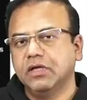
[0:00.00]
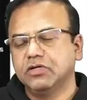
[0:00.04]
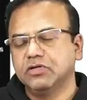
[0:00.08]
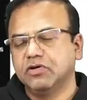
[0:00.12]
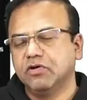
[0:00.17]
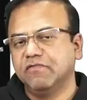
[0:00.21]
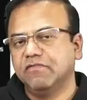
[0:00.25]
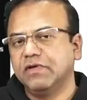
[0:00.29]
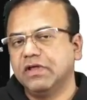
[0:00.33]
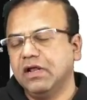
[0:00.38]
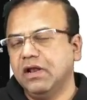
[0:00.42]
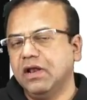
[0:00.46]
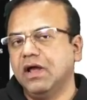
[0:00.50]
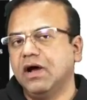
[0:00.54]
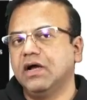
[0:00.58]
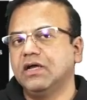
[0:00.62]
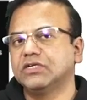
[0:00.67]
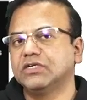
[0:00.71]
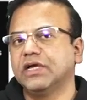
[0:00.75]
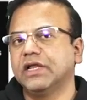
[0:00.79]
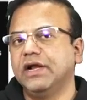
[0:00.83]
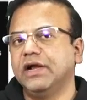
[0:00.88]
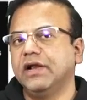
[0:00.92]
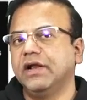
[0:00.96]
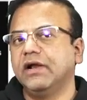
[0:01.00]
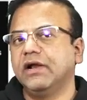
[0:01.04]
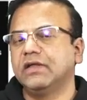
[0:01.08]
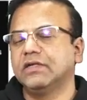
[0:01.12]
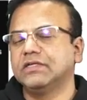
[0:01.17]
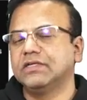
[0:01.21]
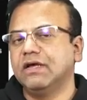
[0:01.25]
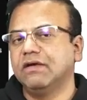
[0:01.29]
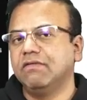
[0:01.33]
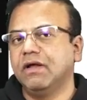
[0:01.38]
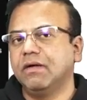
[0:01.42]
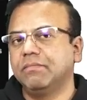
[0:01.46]
So very large gradient is
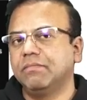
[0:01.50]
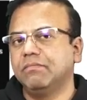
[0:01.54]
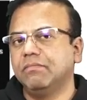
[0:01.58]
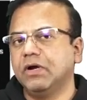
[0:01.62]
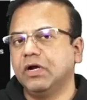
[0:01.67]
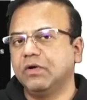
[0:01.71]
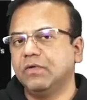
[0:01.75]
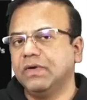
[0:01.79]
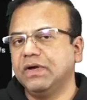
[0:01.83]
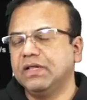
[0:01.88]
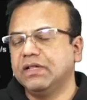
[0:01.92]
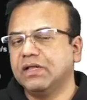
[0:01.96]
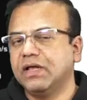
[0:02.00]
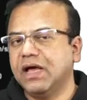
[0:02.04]
developed between